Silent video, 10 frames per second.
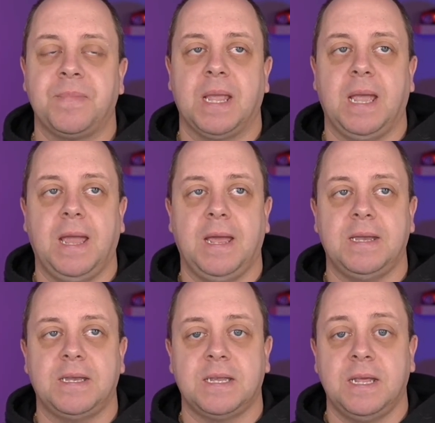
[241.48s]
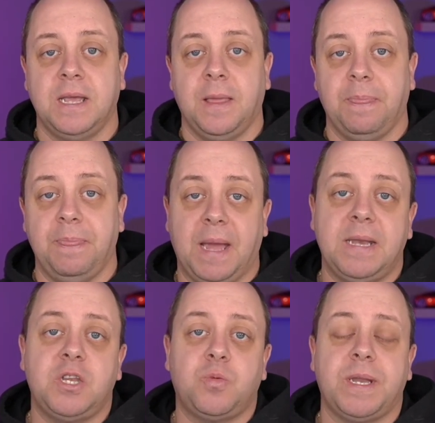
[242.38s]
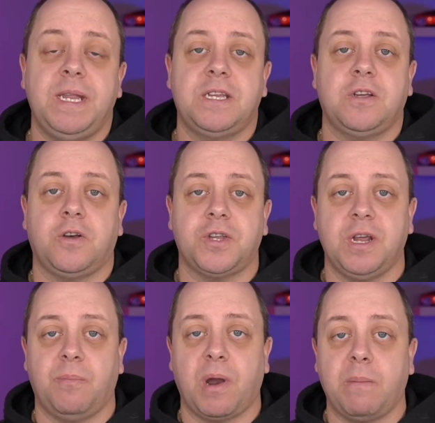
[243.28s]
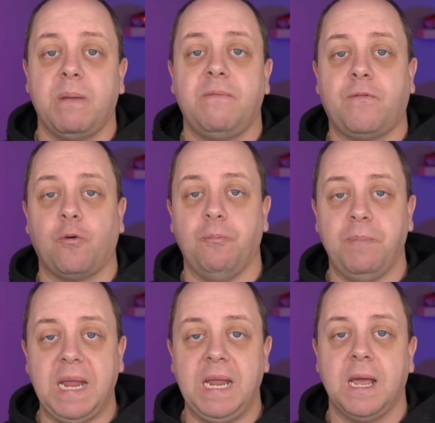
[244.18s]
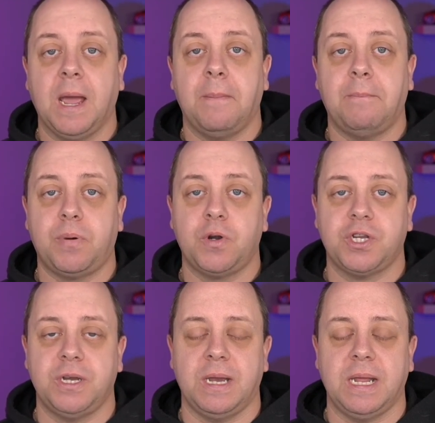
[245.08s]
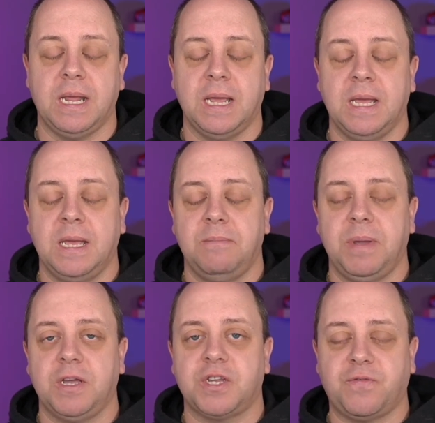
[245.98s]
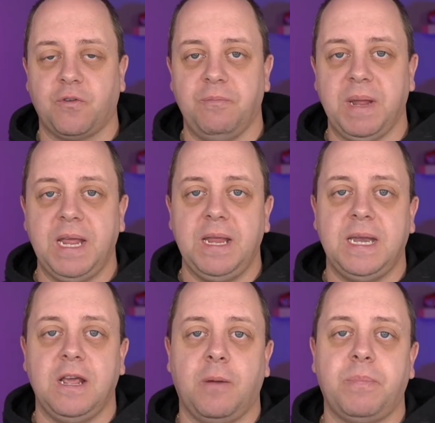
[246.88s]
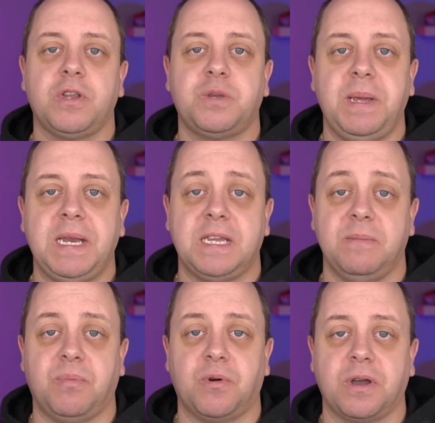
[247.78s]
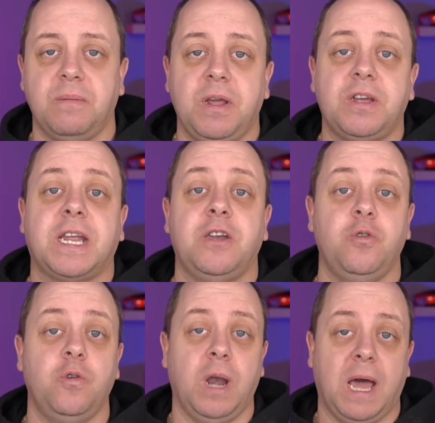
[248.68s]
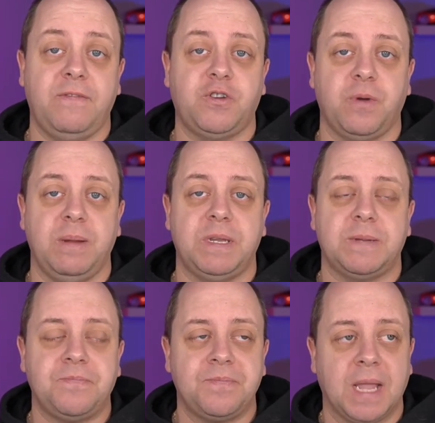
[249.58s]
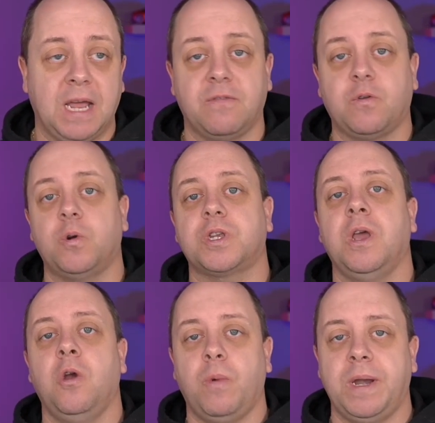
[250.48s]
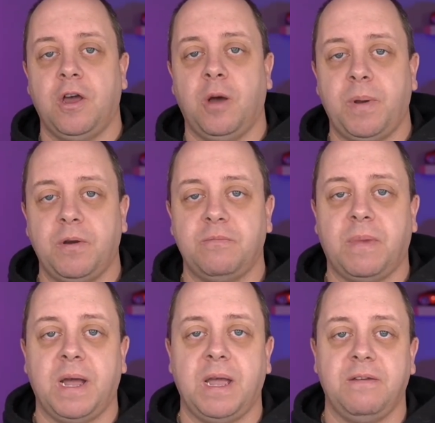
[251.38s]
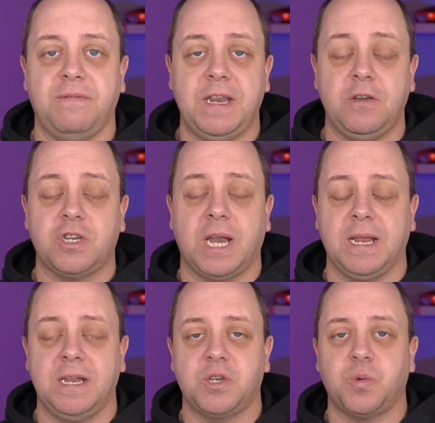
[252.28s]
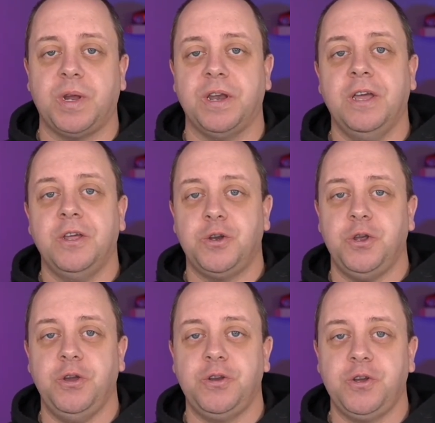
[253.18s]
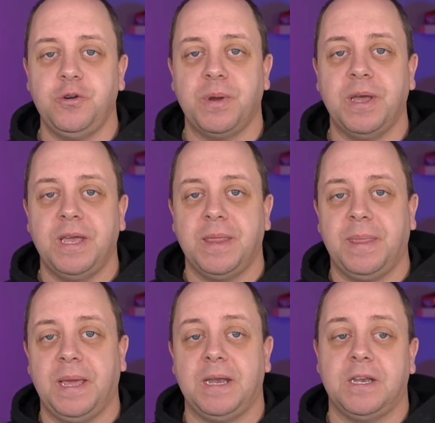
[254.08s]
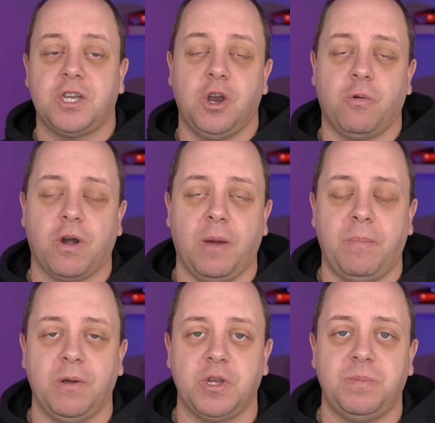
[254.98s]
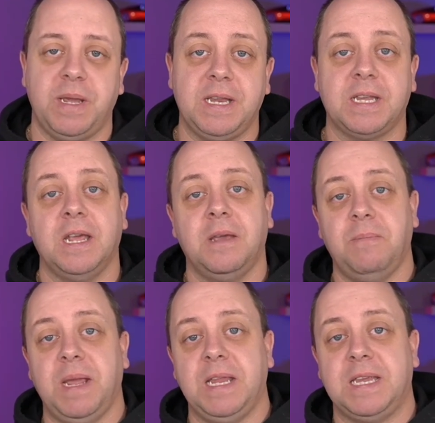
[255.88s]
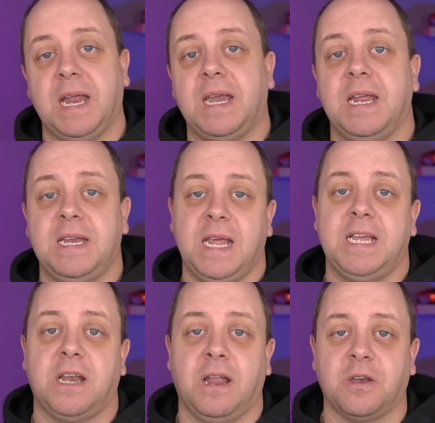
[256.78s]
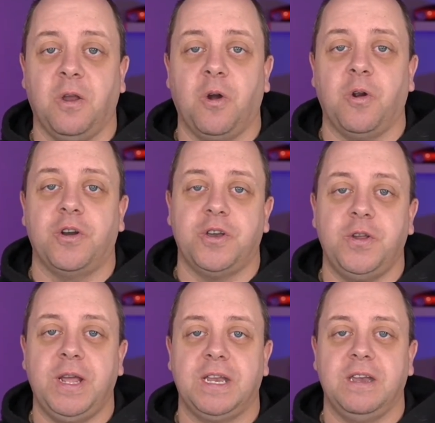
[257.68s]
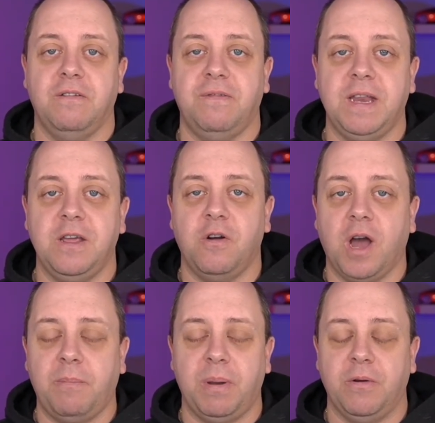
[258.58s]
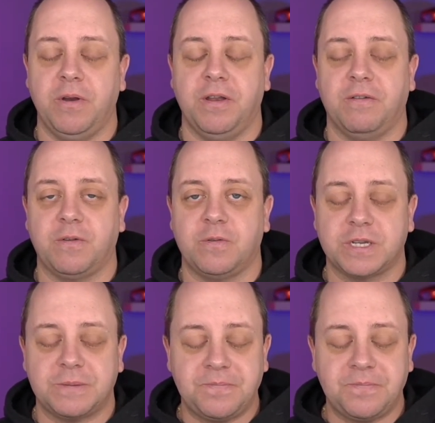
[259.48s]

And that is what is causing a problem for me personally. Because for me, the upload speed is important because I do live streams. And of course, when I upload my videos like this one to YouTube, then slower upload speeds means that it takes a lot longer to get the video uploaded, of course.